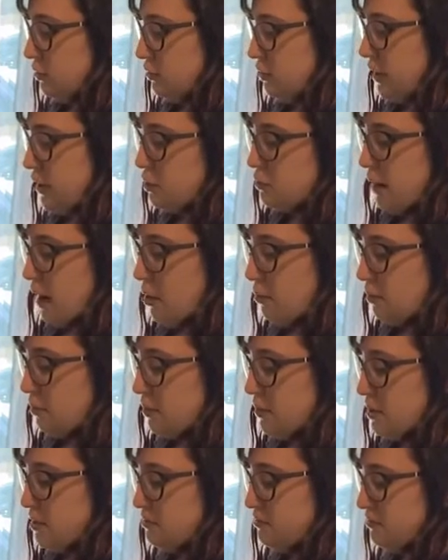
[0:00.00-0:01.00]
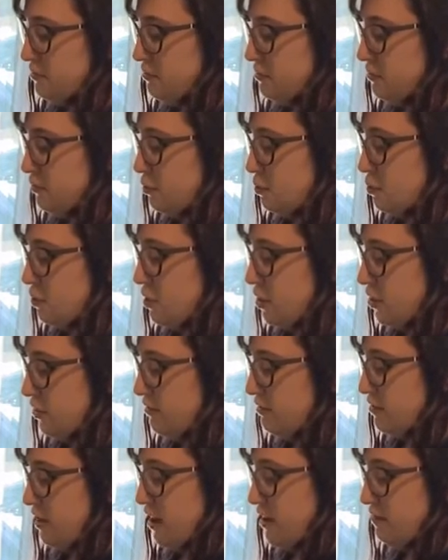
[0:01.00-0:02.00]
like ground beef or
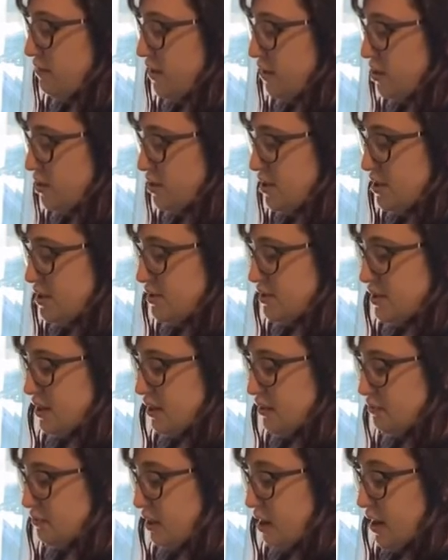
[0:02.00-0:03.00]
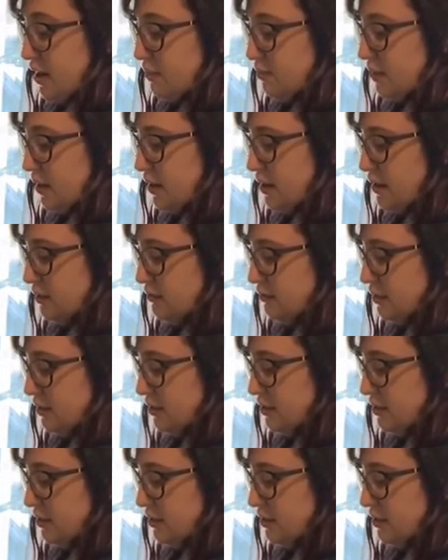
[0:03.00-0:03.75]
fried veggies in a frying pan.